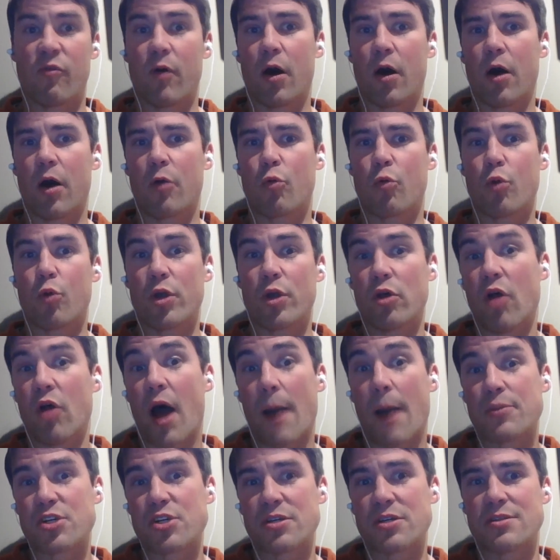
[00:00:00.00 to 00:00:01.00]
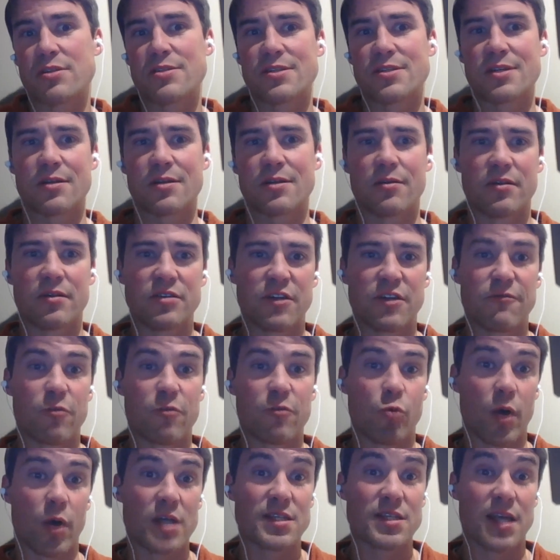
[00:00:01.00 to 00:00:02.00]
real options and
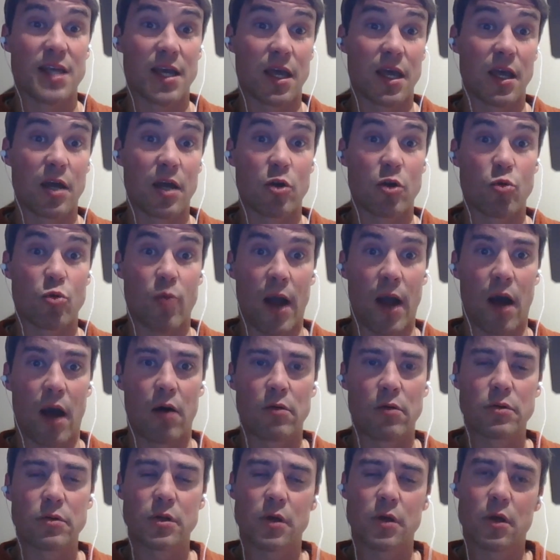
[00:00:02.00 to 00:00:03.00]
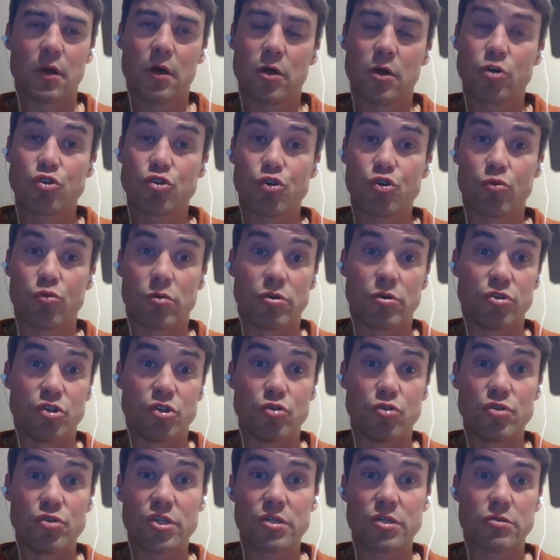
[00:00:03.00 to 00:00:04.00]
different ways they can get around to
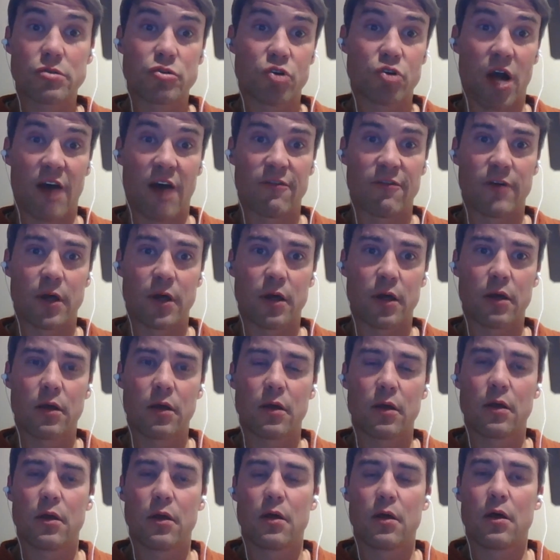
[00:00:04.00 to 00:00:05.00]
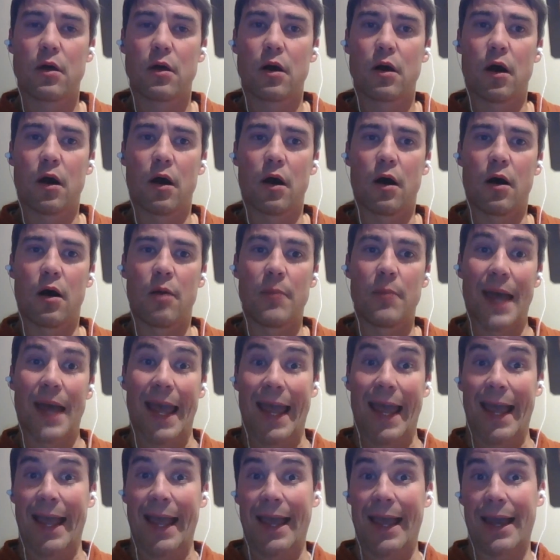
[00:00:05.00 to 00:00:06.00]
reduce traffic.
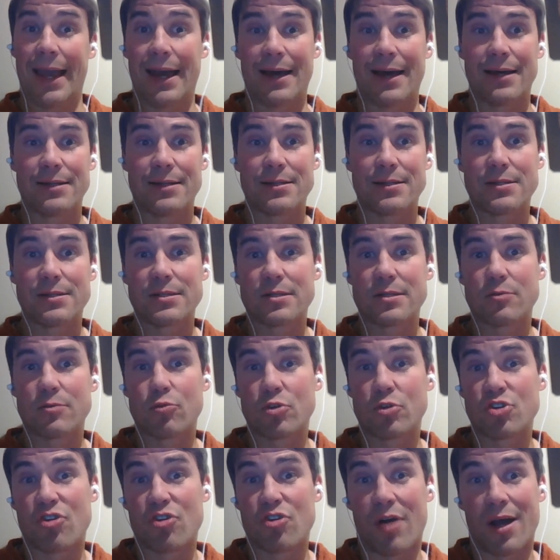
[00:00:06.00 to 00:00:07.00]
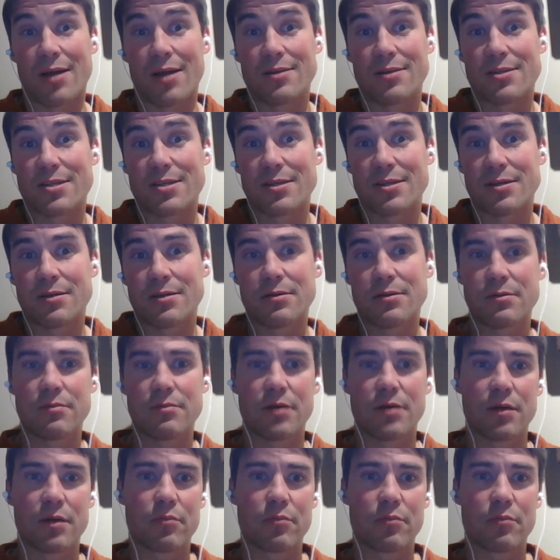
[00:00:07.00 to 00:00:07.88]
And we're trying to